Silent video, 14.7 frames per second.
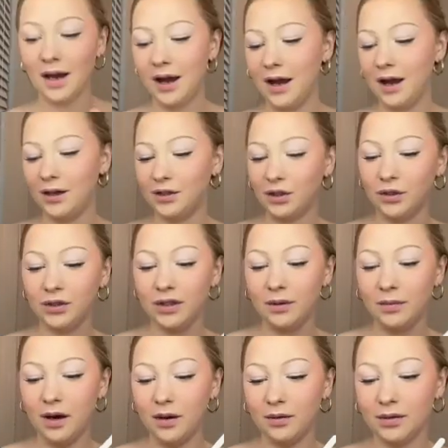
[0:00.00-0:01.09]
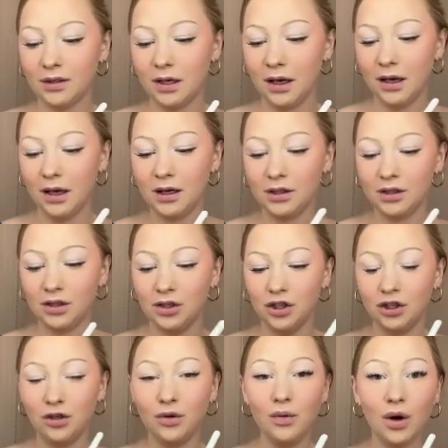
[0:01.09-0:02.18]
I told him, I was like, it's
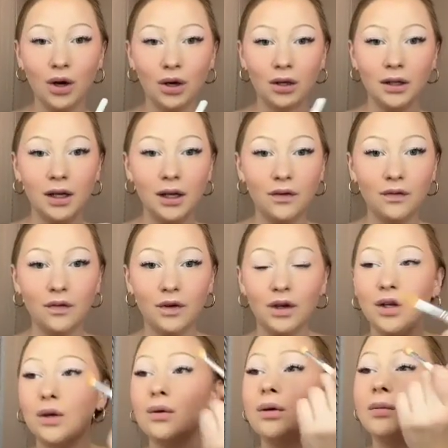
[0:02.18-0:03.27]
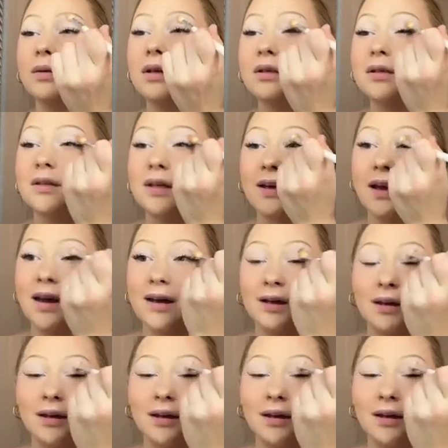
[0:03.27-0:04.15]
too early for you to be seeing